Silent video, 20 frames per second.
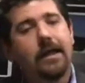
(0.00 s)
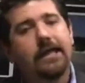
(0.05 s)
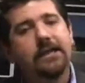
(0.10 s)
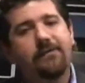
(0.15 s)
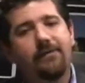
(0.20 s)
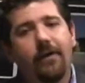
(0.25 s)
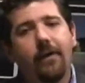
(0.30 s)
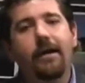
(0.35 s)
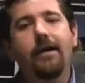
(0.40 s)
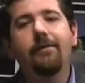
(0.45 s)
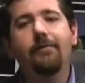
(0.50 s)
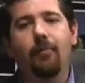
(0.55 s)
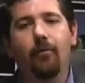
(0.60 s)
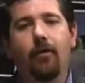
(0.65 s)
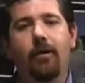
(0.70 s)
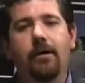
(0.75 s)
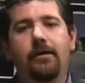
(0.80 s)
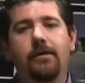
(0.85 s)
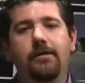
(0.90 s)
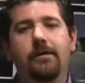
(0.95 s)
It's very
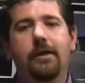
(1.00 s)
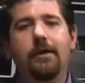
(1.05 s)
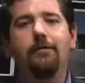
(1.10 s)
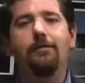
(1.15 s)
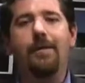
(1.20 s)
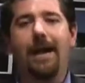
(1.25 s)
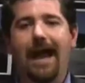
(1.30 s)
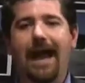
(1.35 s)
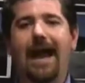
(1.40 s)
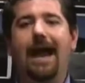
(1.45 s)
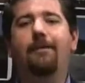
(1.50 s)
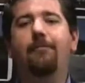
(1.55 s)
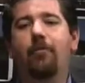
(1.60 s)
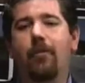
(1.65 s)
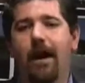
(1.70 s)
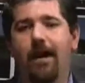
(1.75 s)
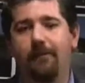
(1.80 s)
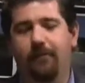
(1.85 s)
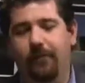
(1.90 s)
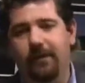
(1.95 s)
important that you pack
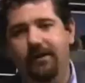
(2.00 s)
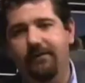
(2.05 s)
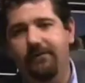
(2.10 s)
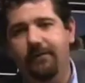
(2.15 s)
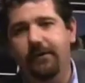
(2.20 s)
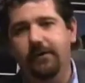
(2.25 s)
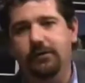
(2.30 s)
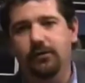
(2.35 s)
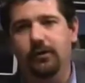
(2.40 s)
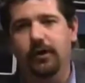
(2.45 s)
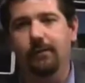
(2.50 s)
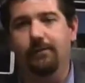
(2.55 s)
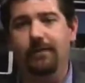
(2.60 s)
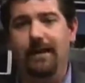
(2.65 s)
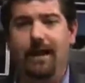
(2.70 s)
properly for your trip.